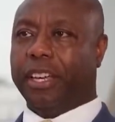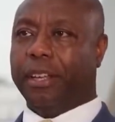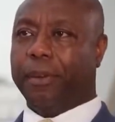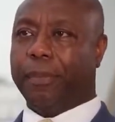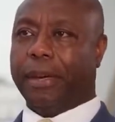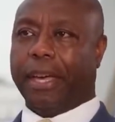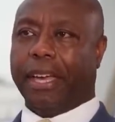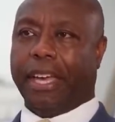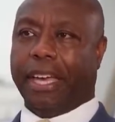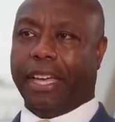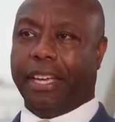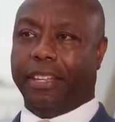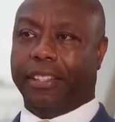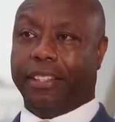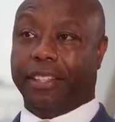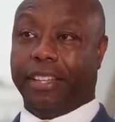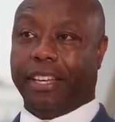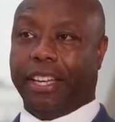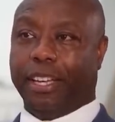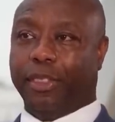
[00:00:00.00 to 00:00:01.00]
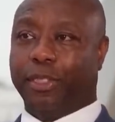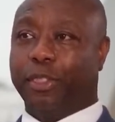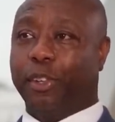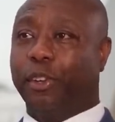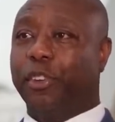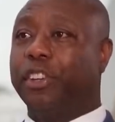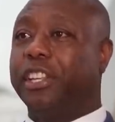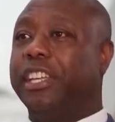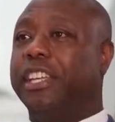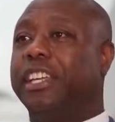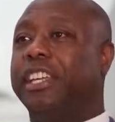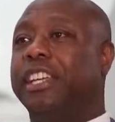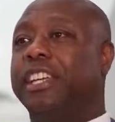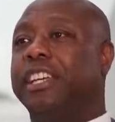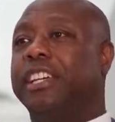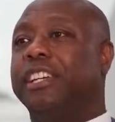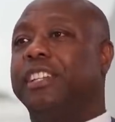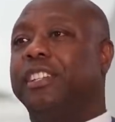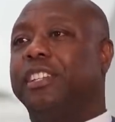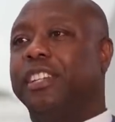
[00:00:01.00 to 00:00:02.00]
at about 8:30
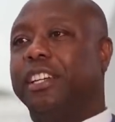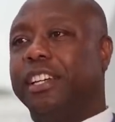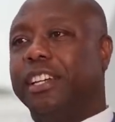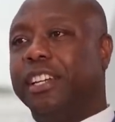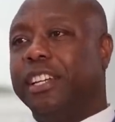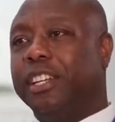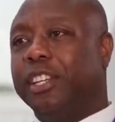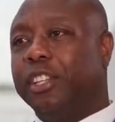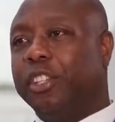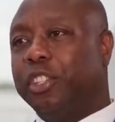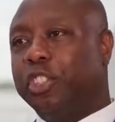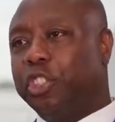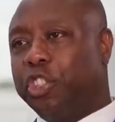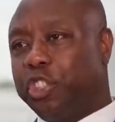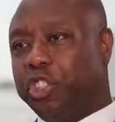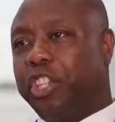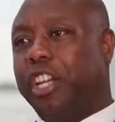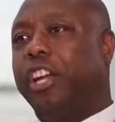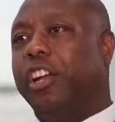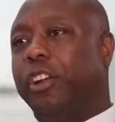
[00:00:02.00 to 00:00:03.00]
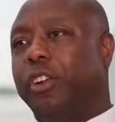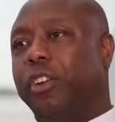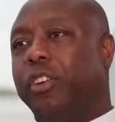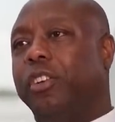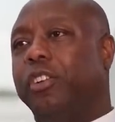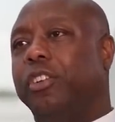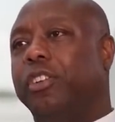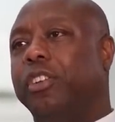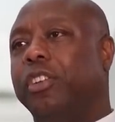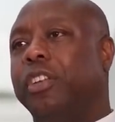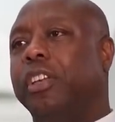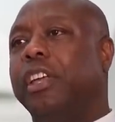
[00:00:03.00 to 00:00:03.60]
to share